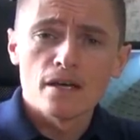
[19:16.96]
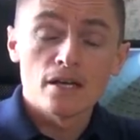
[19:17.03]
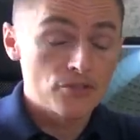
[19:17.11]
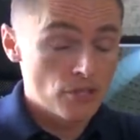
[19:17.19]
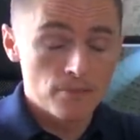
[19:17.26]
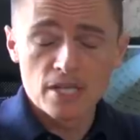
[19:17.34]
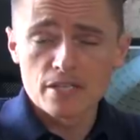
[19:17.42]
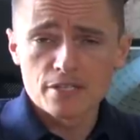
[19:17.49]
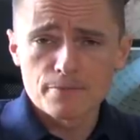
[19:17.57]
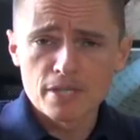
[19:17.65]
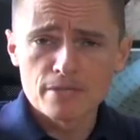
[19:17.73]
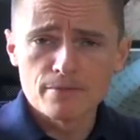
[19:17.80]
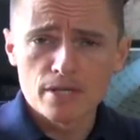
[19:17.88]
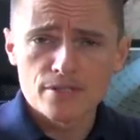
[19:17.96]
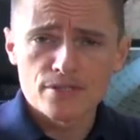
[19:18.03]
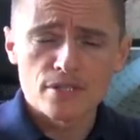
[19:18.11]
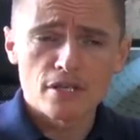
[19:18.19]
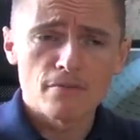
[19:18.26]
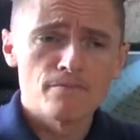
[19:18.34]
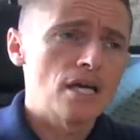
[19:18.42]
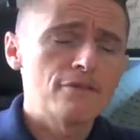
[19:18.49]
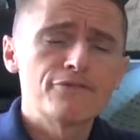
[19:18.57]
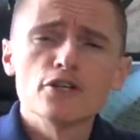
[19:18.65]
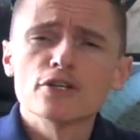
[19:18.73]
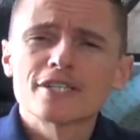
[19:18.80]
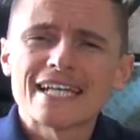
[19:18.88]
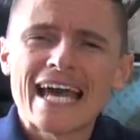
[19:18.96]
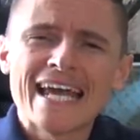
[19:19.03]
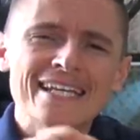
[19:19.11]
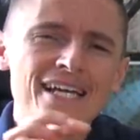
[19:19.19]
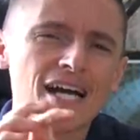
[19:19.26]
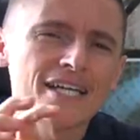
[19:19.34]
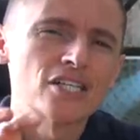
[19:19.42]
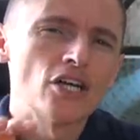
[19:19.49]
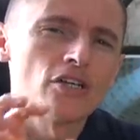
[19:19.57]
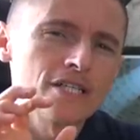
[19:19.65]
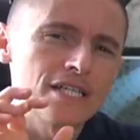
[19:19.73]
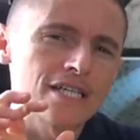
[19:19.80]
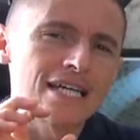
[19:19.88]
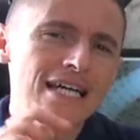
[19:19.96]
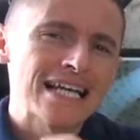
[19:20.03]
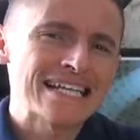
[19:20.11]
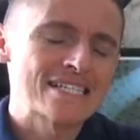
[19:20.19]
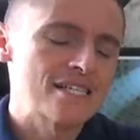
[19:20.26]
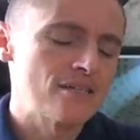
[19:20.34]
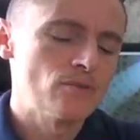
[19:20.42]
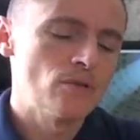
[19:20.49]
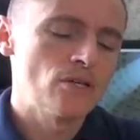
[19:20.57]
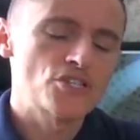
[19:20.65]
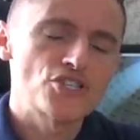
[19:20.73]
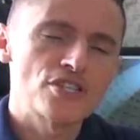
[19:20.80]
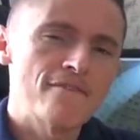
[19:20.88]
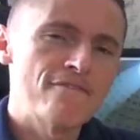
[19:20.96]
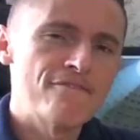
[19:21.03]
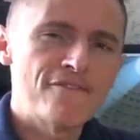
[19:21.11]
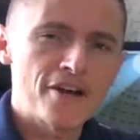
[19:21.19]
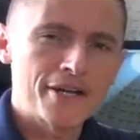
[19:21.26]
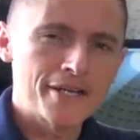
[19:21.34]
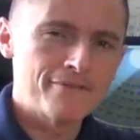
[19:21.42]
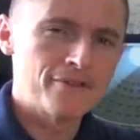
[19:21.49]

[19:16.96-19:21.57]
the Omega Speedmaster, if you look at any iconic classic watch, they're very